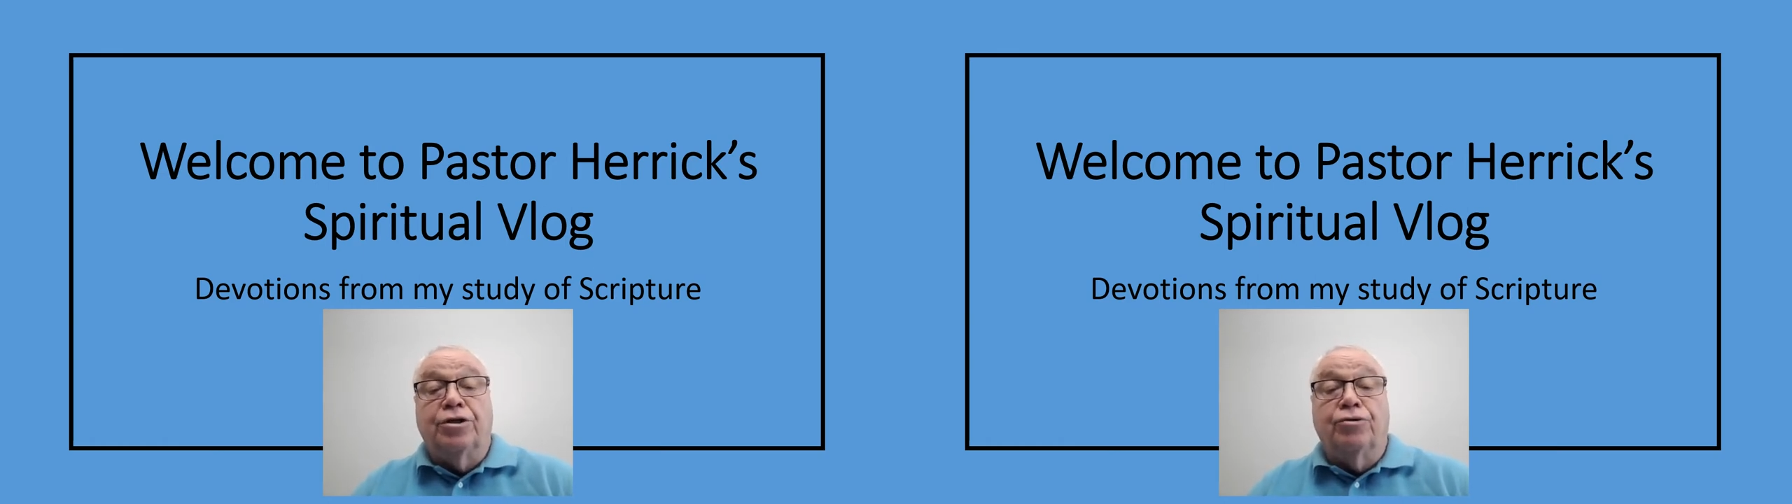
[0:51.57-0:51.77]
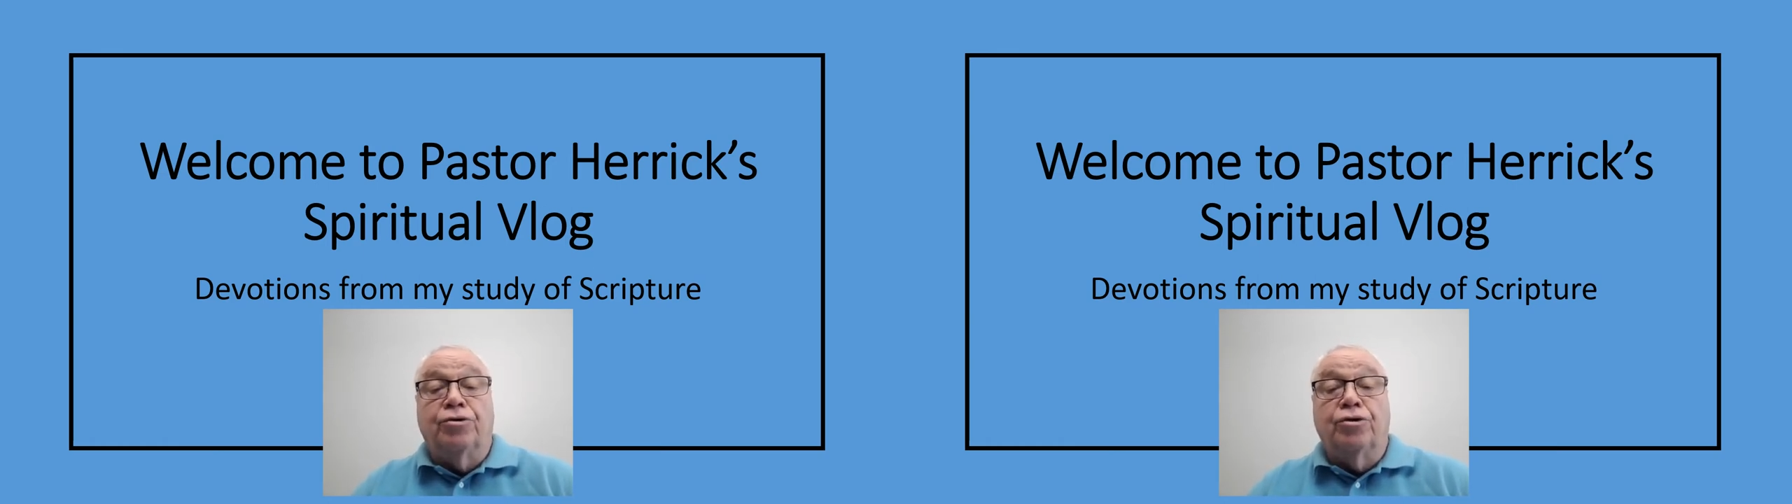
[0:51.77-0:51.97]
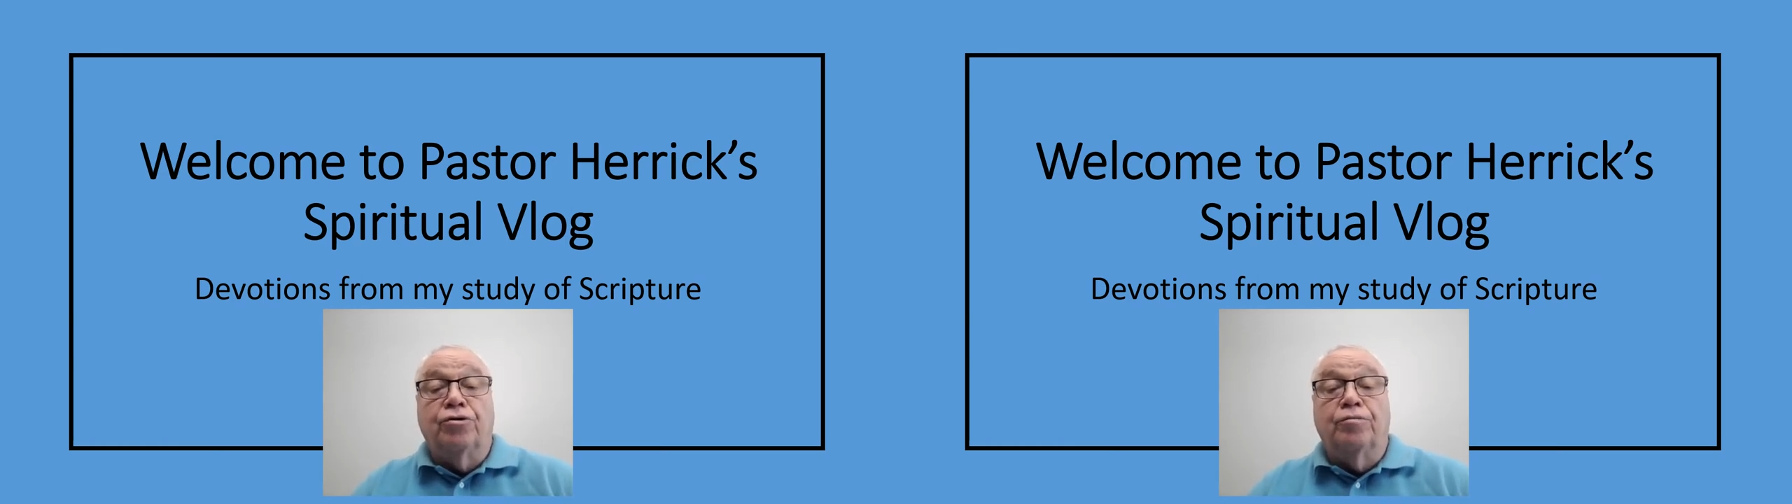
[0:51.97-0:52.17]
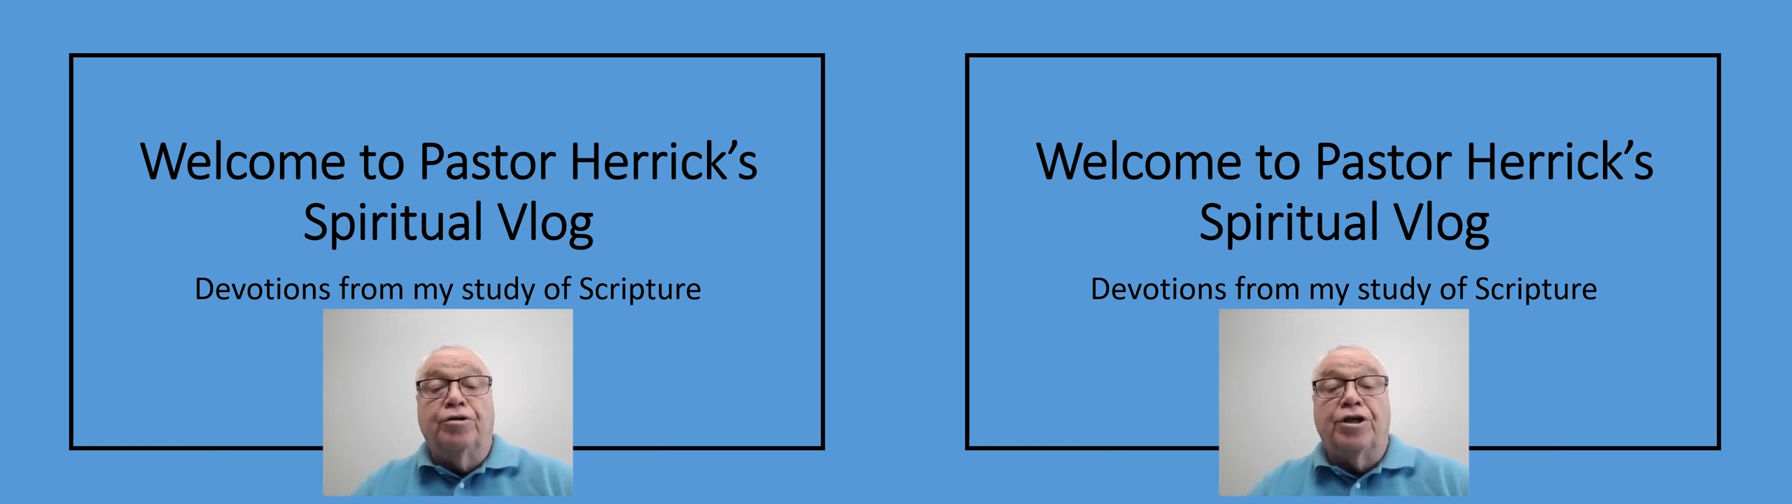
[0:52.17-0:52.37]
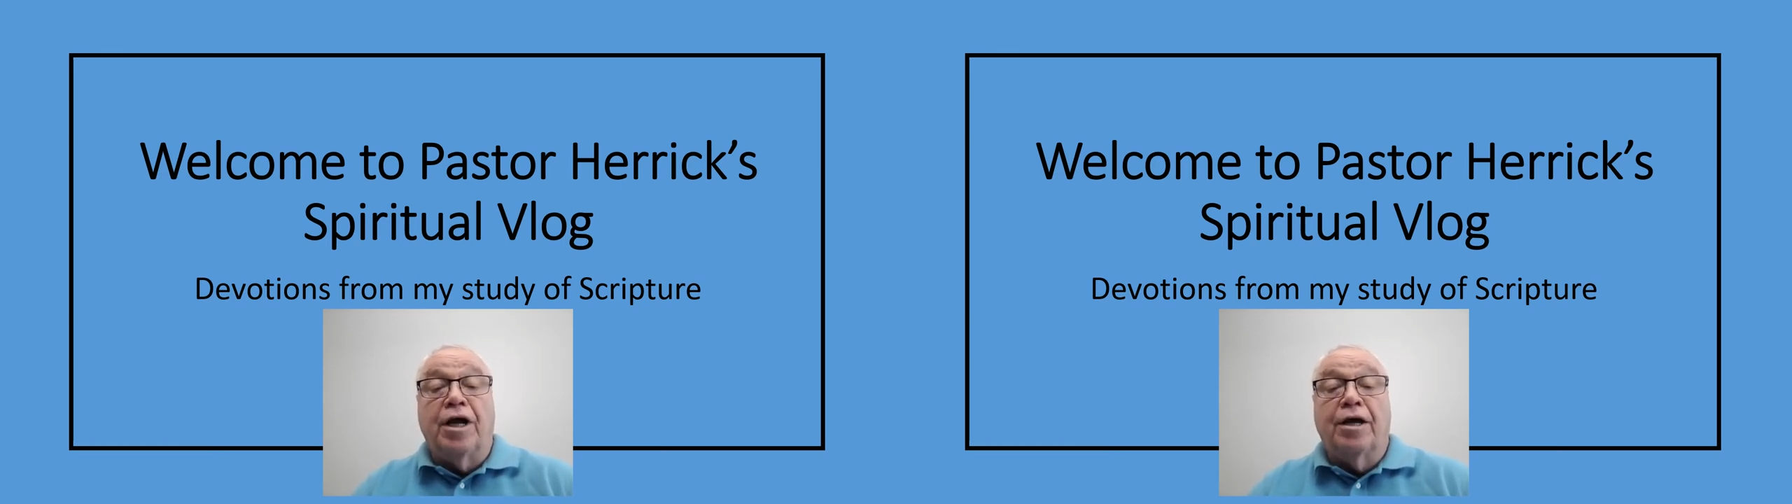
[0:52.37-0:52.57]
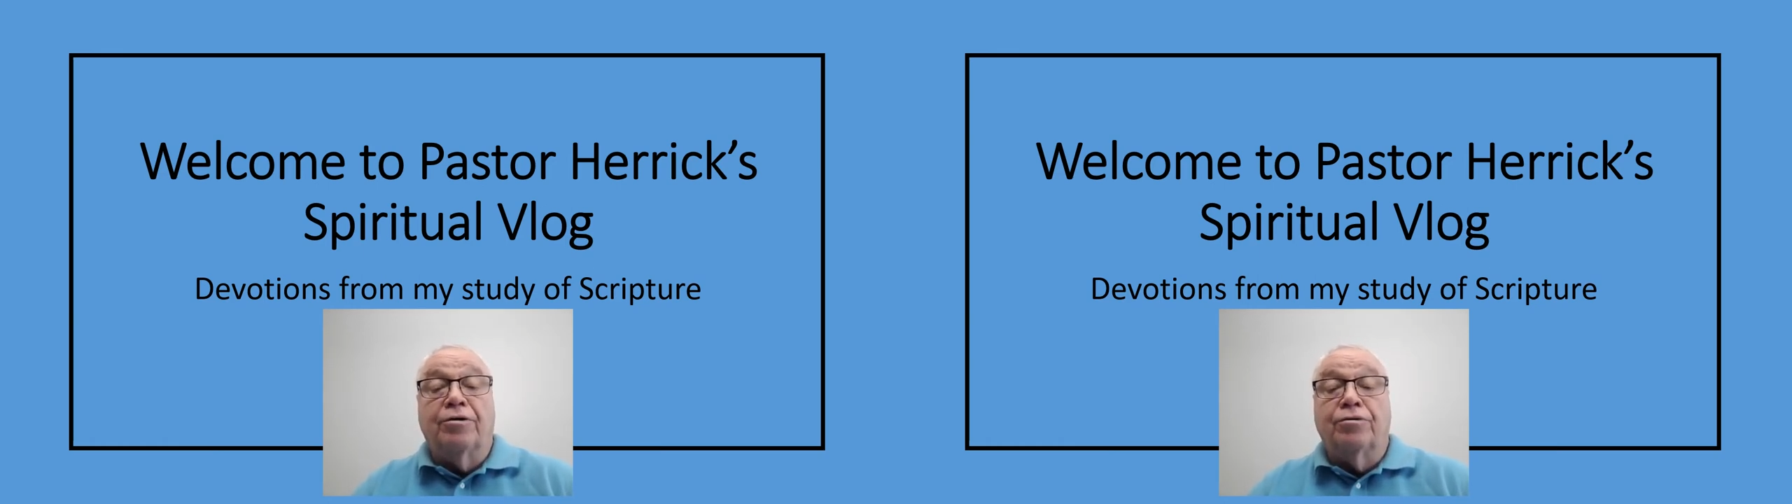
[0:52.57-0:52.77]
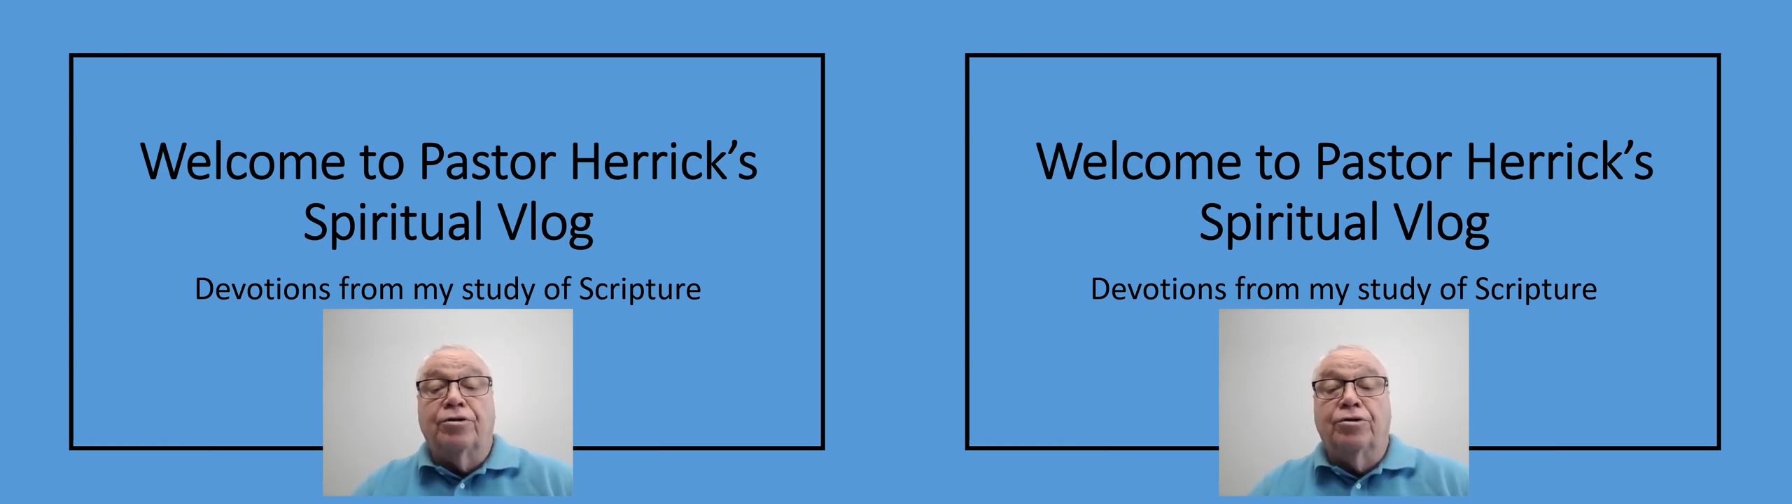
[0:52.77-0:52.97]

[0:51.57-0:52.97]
YouTube channel